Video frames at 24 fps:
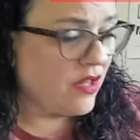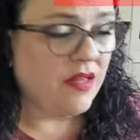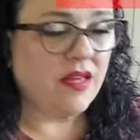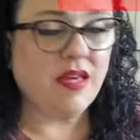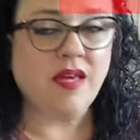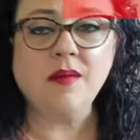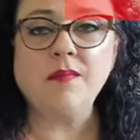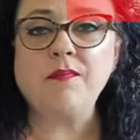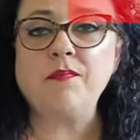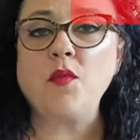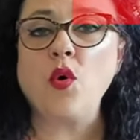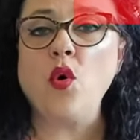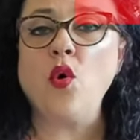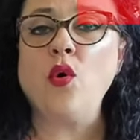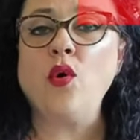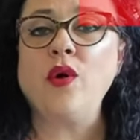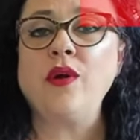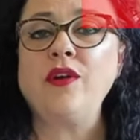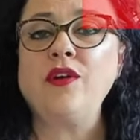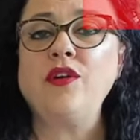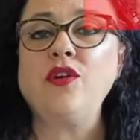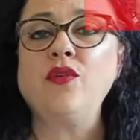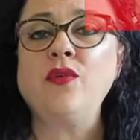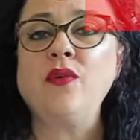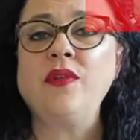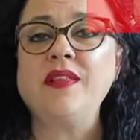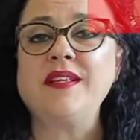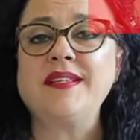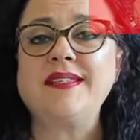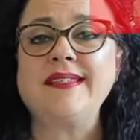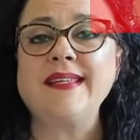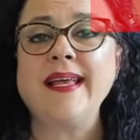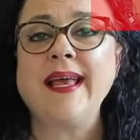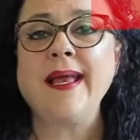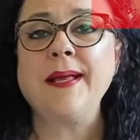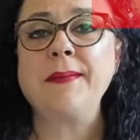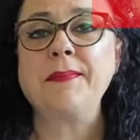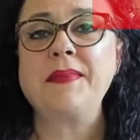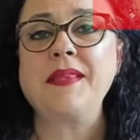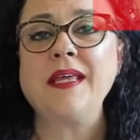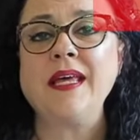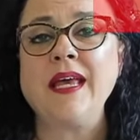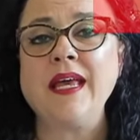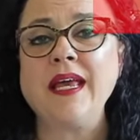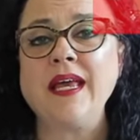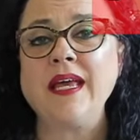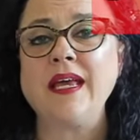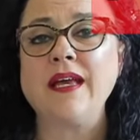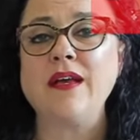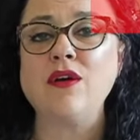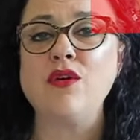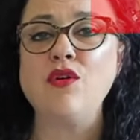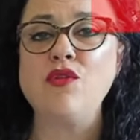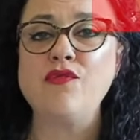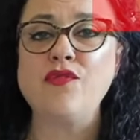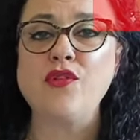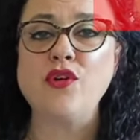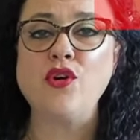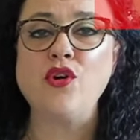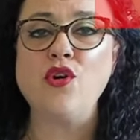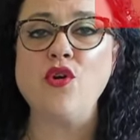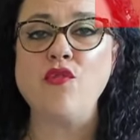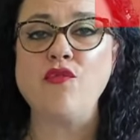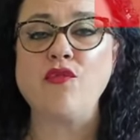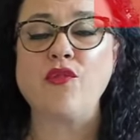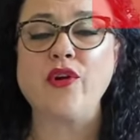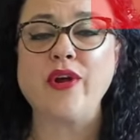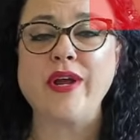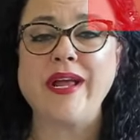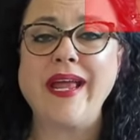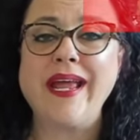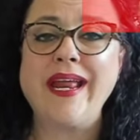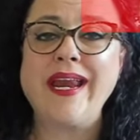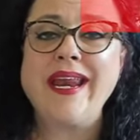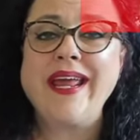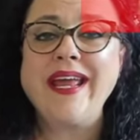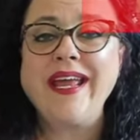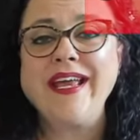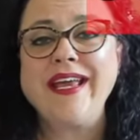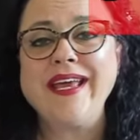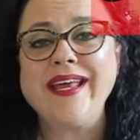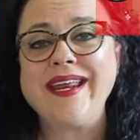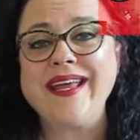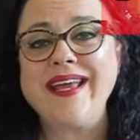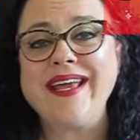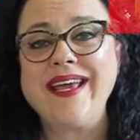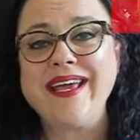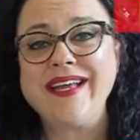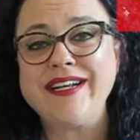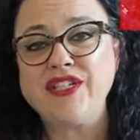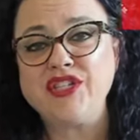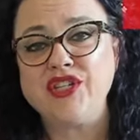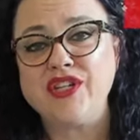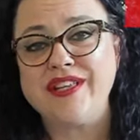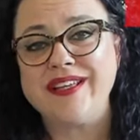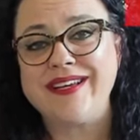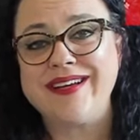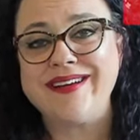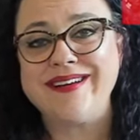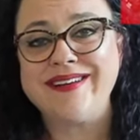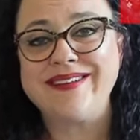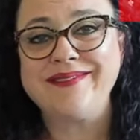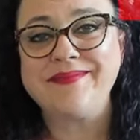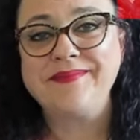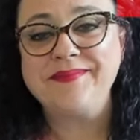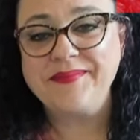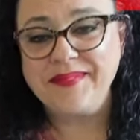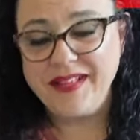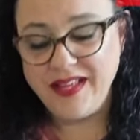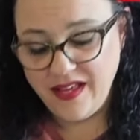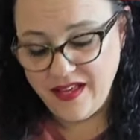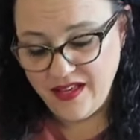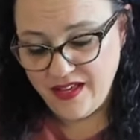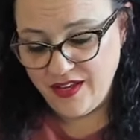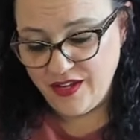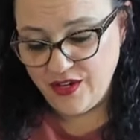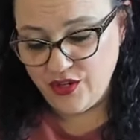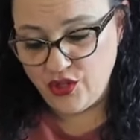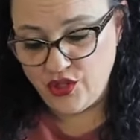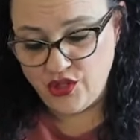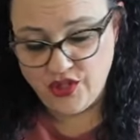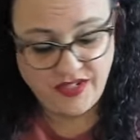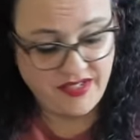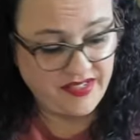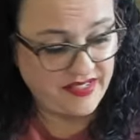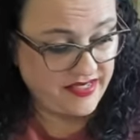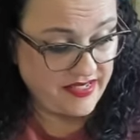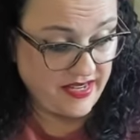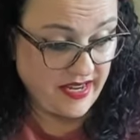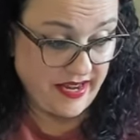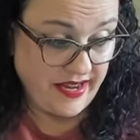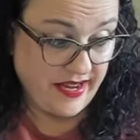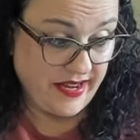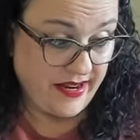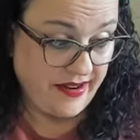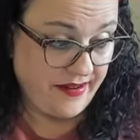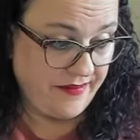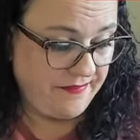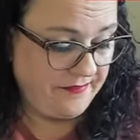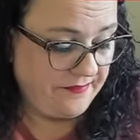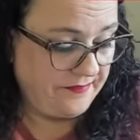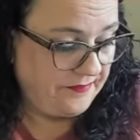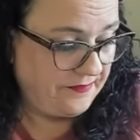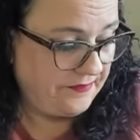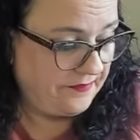keep going doing the same thing over and over again, ain't gonna get you there. Just saying.